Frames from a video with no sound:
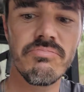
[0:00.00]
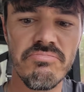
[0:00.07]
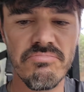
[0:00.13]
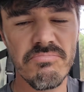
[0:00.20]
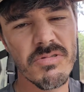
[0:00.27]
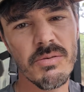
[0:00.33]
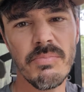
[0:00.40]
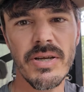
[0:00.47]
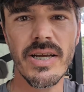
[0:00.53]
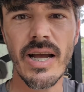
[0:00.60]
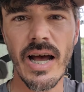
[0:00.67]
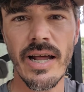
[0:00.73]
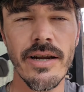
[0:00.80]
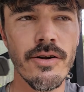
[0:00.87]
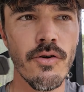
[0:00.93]
to be
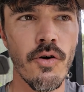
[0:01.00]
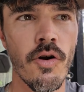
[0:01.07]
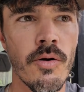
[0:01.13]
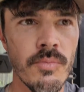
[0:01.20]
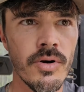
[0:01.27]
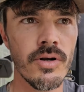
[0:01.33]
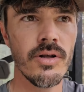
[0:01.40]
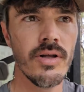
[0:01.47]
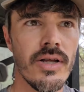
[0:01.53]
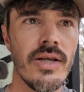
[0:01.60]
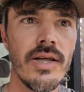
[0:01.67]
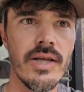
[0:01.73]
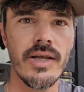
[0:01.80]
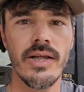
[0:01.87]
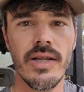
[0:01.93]
kind of normal.
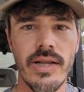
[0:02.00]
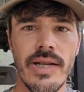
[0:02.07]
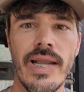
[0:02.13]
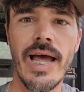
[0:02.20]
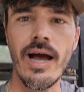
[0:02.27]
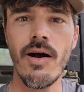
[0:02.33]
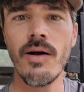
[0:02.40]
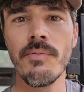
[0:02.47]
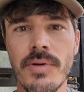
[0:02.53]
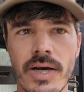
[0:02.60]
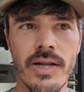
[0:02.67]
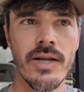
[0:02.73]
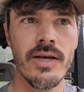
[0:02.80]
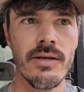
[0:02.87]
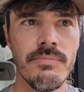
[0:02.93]
Now I'm
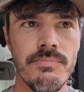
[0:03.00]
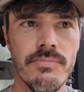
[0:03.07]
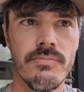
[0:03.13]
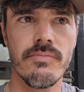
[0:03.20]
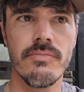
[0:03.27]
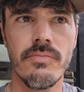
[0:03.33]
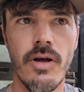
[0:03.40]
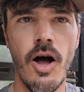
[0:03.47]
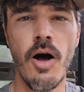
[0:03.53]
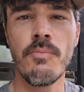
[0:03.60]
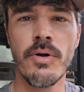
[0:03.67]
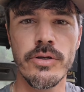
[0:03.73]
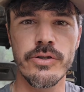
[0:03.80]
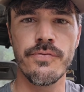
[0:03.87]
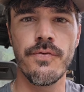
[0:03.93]
gonna
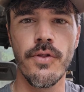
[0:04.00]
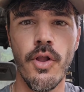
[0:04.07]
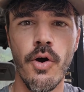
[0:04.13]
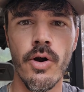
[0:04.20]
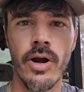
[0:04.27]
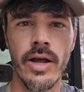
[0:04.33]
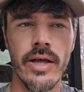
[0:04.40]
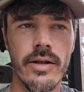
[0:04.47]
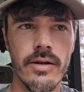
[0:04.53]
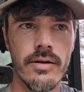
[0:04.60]
almost floor it.